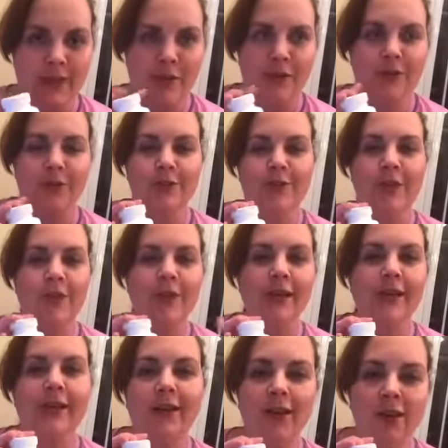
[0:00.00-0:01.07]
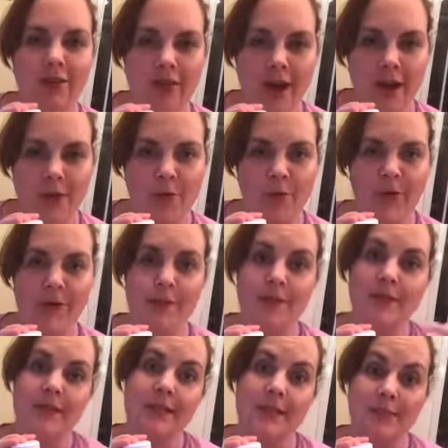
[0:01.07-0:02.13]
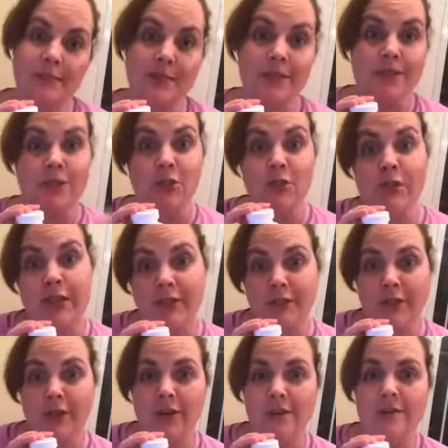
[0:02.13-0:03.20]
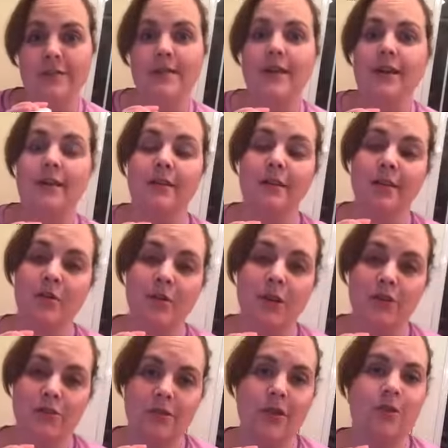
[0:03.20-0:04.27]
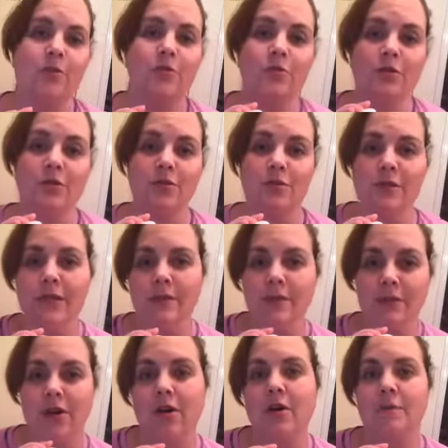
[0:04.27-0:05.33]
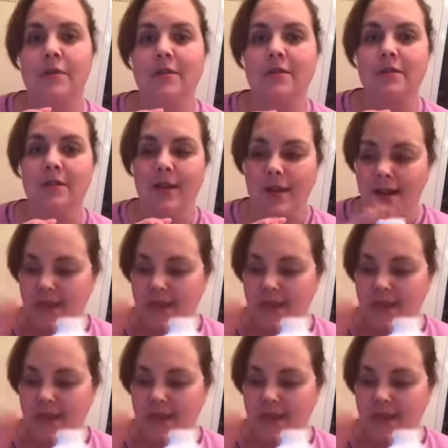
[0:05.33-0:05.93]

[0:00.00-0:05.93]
When you go in and get all the cobwebs and the deep dust, and you take the curtains down and you wash those and you steam the carpets.